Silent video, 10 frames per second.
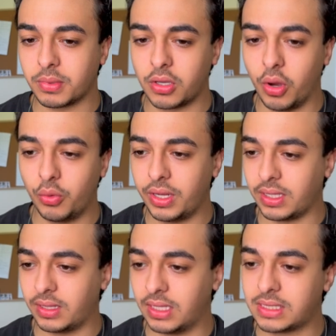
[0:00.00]

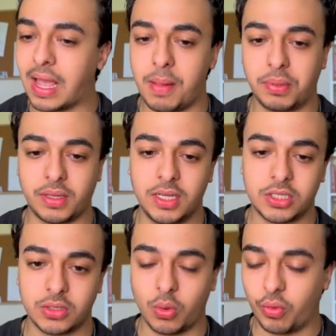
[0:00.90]
coding this
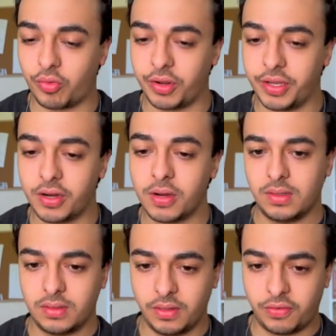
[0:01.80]
application over here.
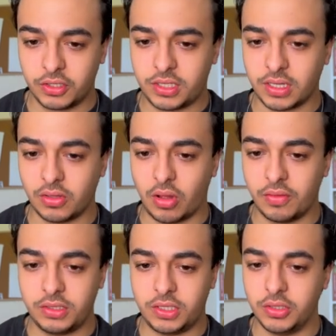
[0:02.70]
The first thing I'll
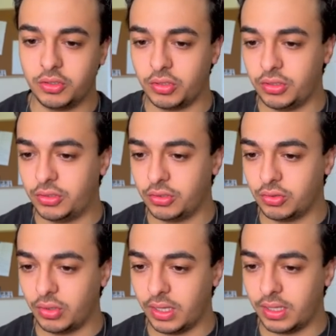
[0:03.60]
obviously usually
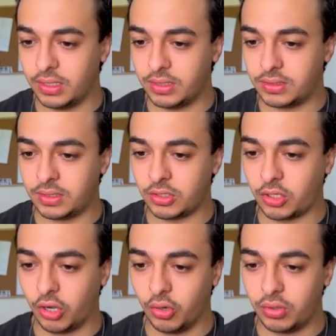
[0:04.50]
do is
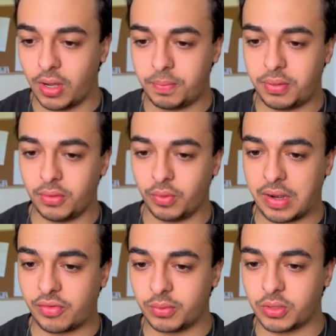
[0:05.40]
code up
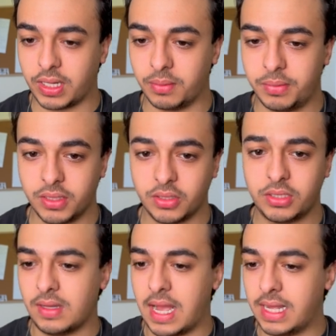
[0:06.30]
whatever I'm trying to
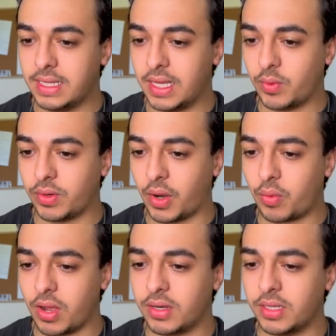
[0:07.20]
build. And then when I
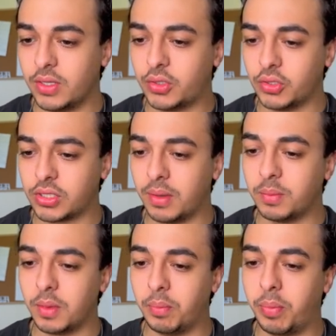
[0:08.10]
run into
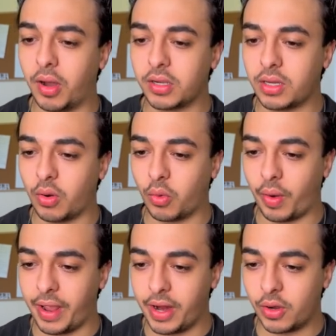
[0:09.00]
some bug
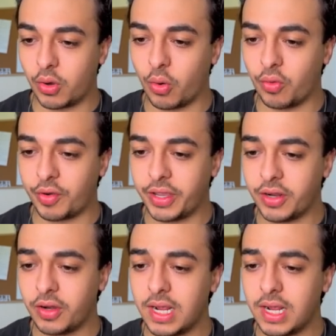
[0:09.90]
or error over here,